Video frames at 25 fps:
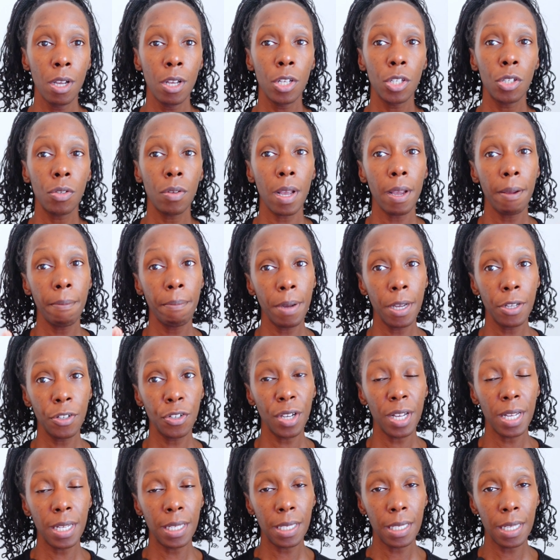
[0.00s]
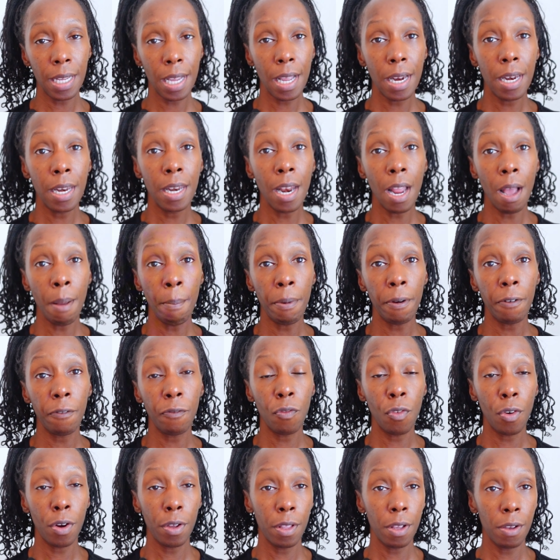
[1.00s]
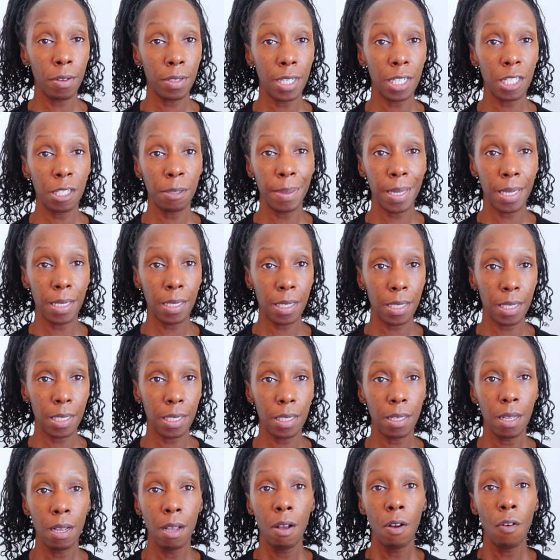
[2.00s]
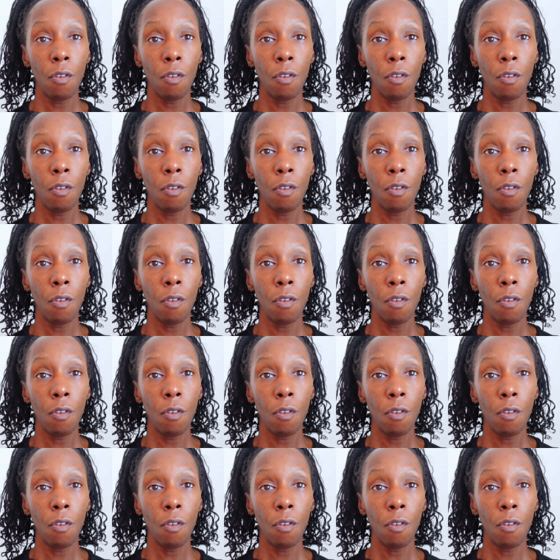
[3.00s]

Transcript: So I budget a set number for those expenses.